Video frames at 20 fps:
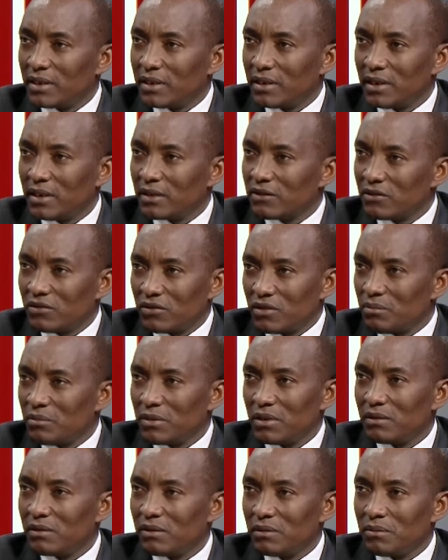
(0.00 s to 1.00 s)

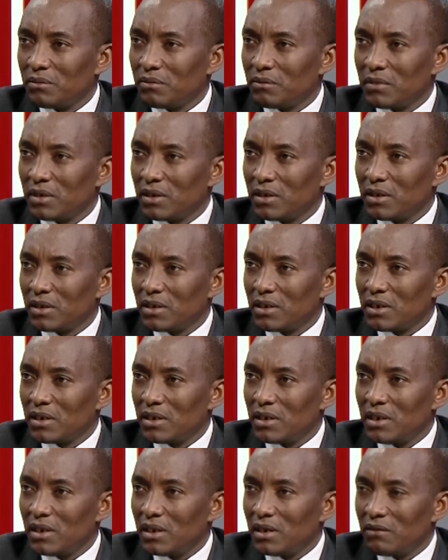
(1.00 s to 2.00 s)
extremism
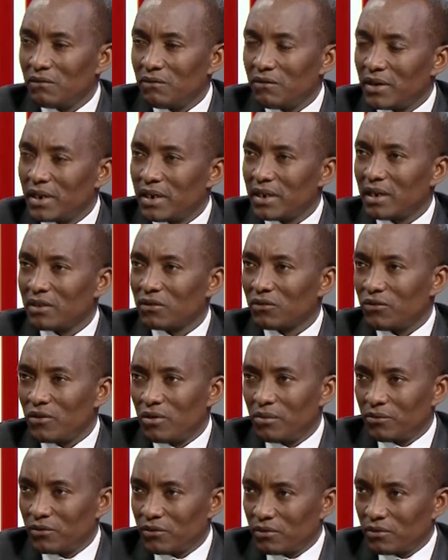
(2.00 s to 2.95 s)
in various forms.